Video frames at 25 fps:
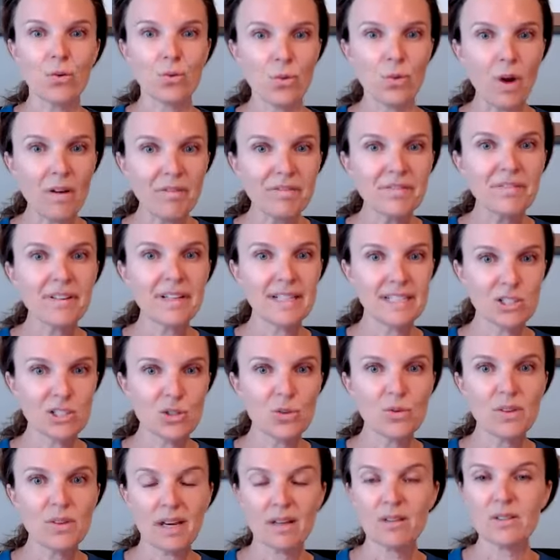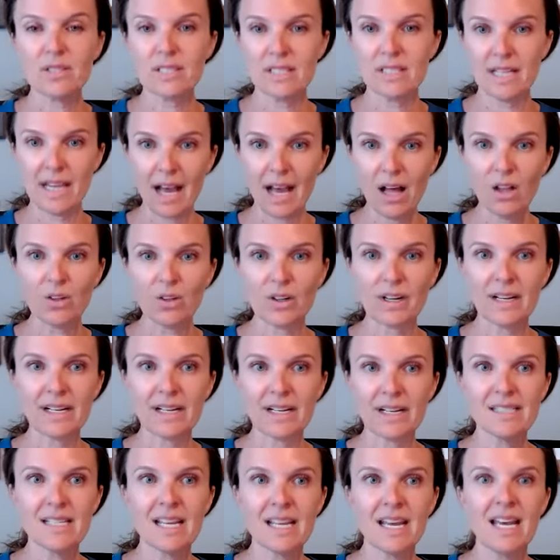roughly 2000
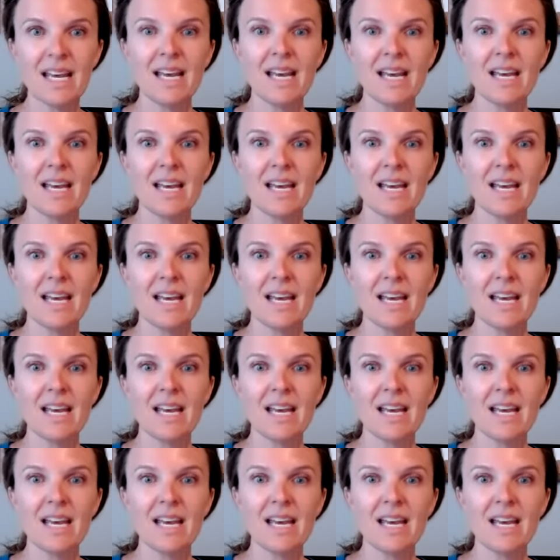calories